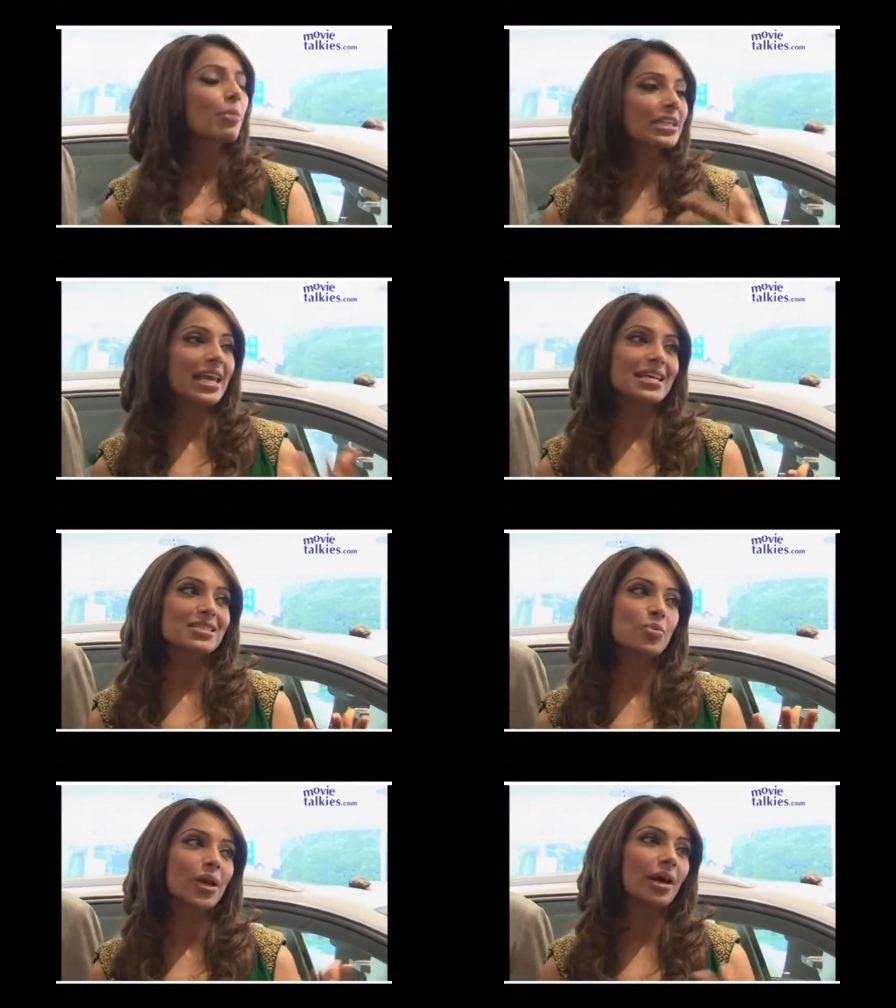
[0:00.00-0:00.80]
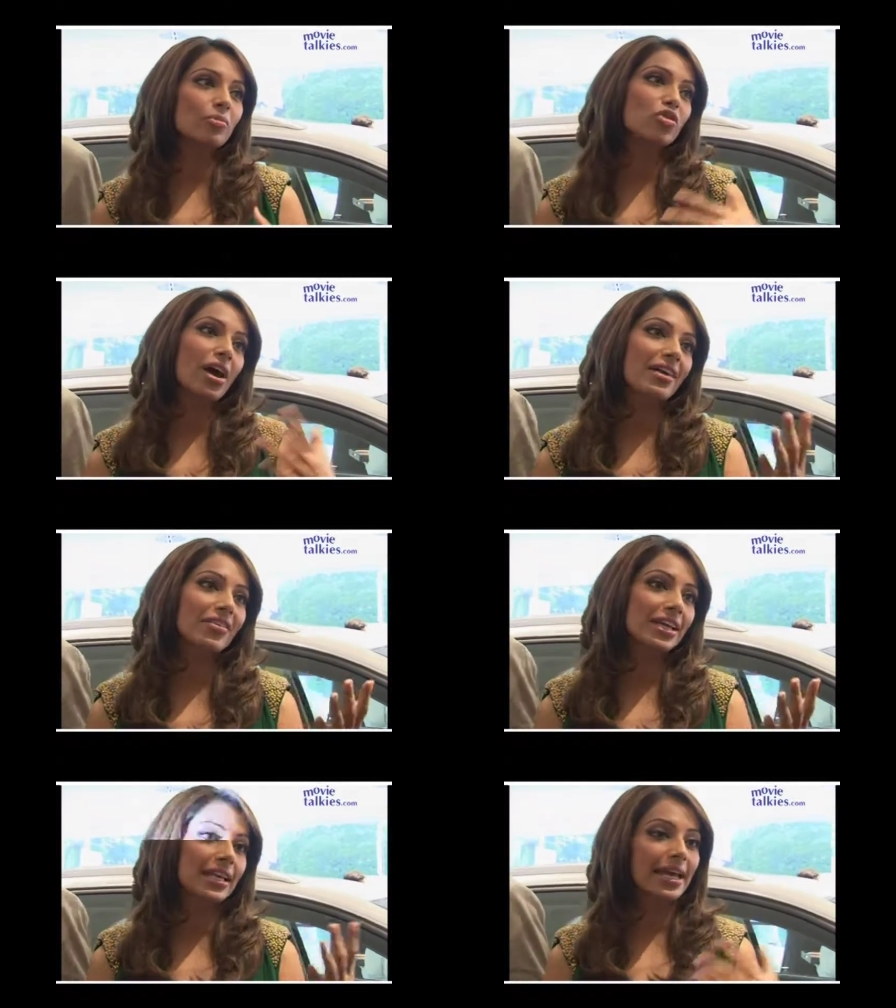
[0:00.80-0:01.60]
But yes, when I'm
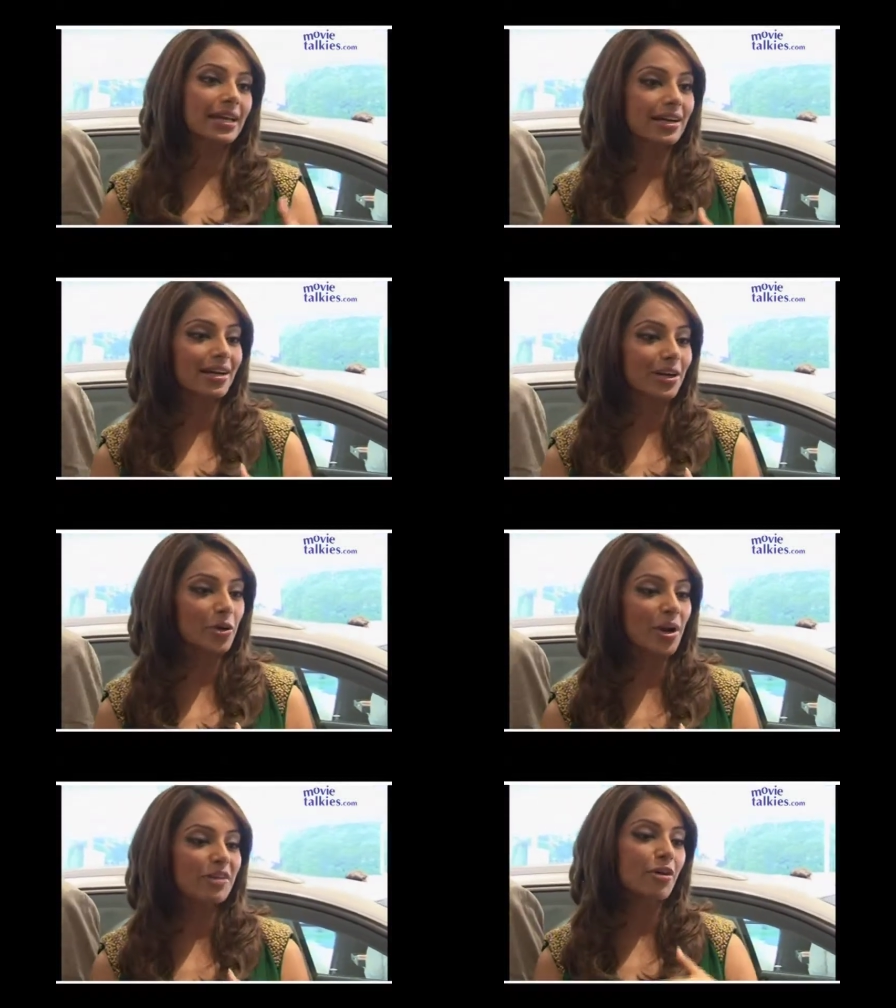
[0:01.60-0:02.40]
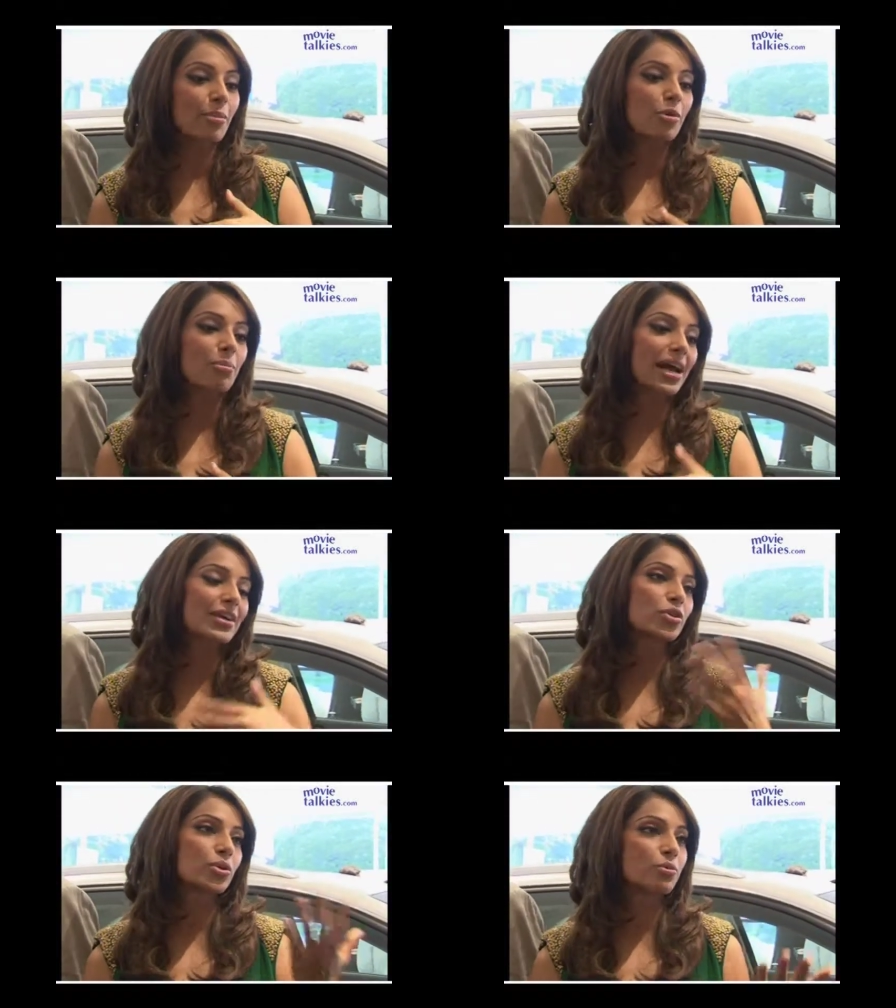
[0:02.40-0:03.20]
driving, like uh, going from
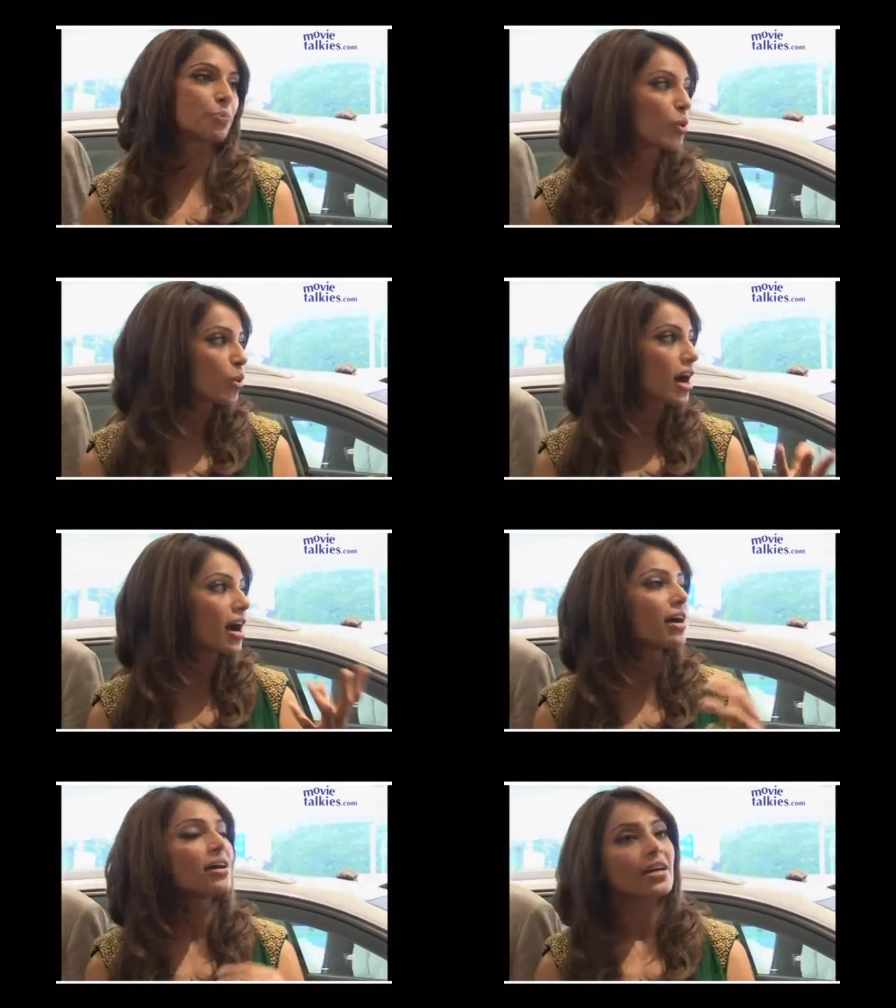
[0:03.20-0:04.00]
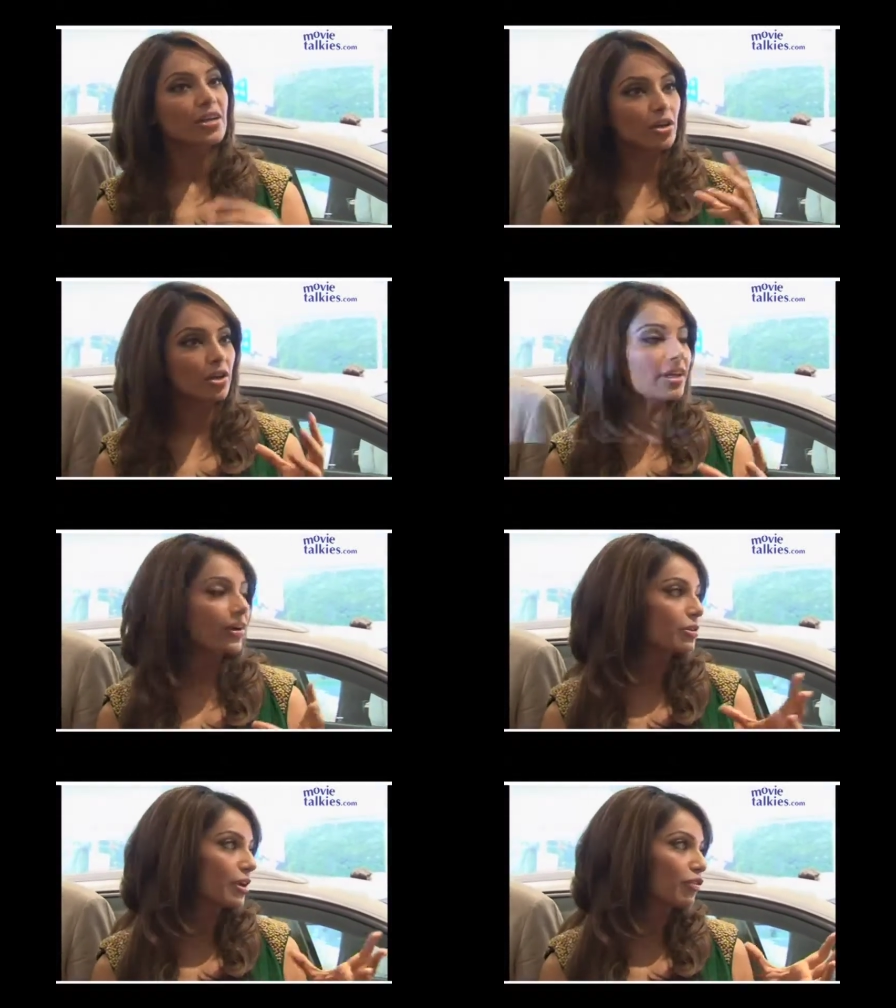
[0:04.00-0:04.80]
Mumbai to Pune, you know,
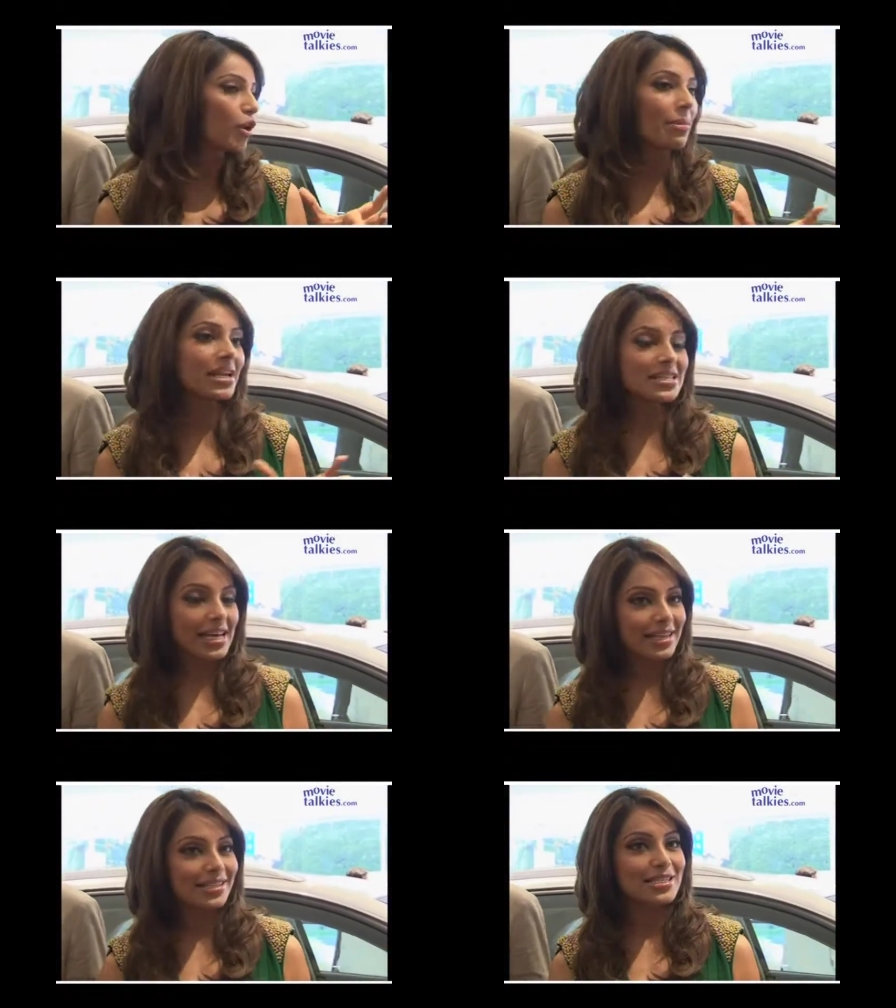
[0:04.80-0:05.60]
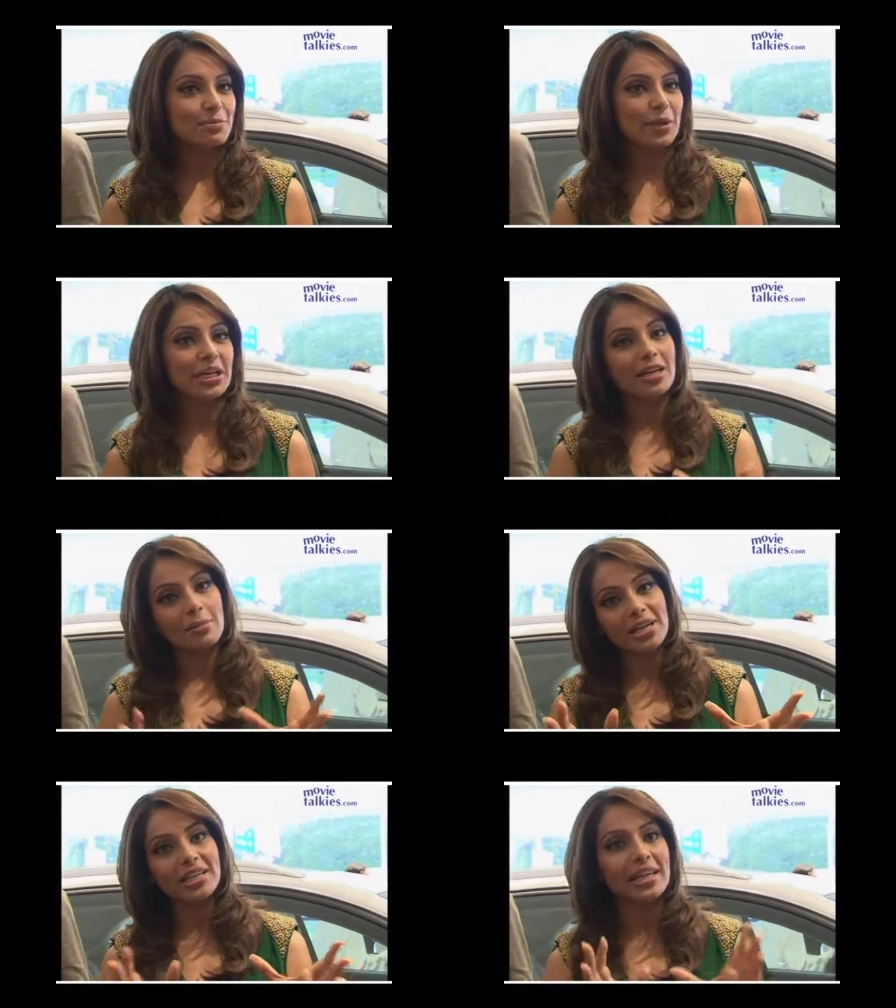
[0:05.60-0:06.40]
there, if you're maintaining the speed
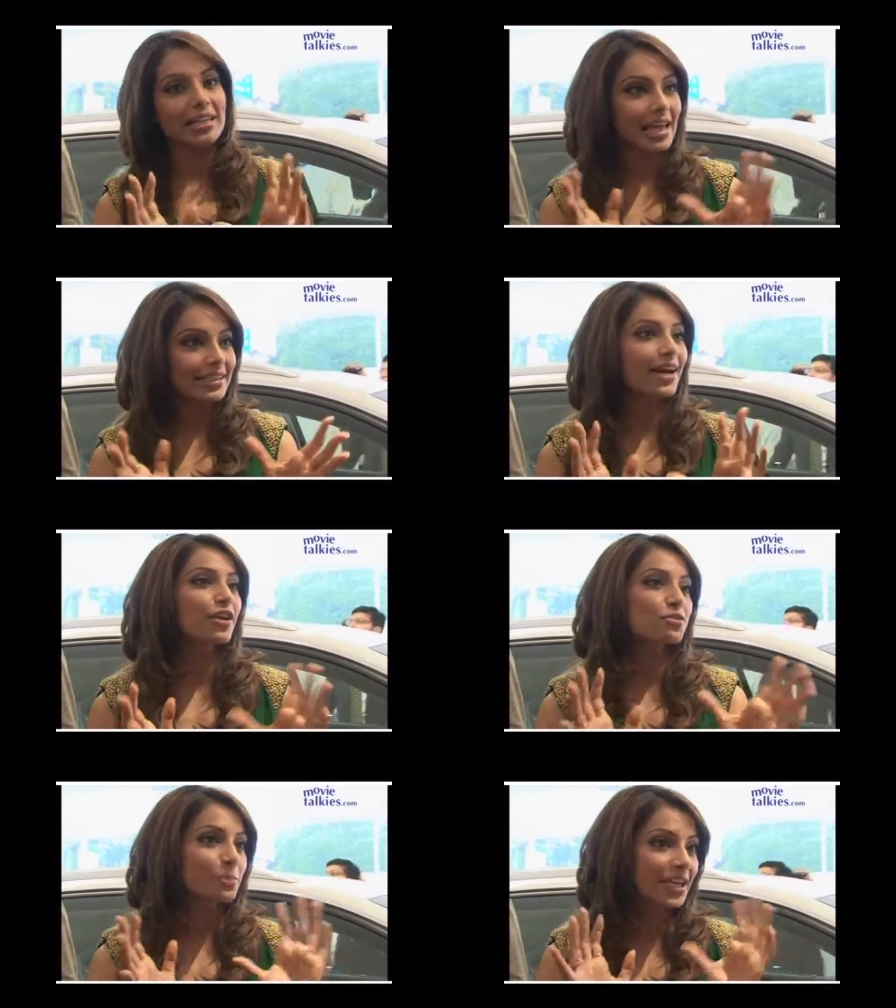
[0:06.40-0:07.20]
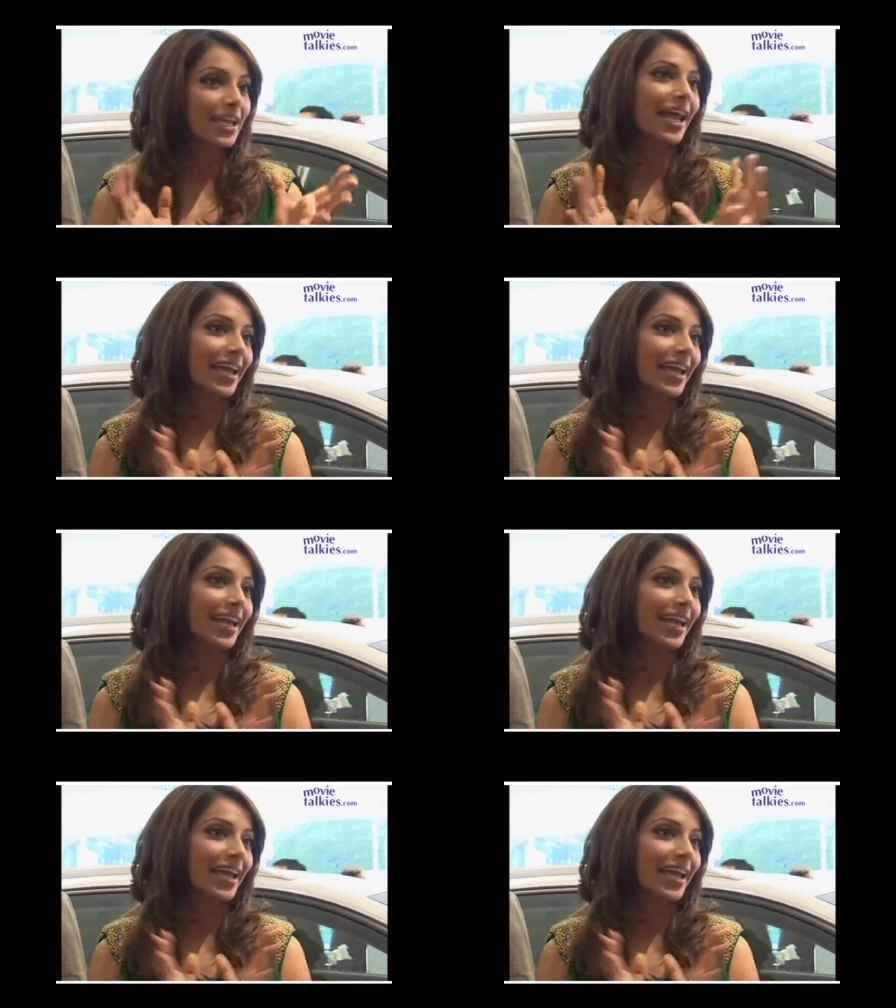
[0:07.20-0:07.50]
limit, then that kind of speed I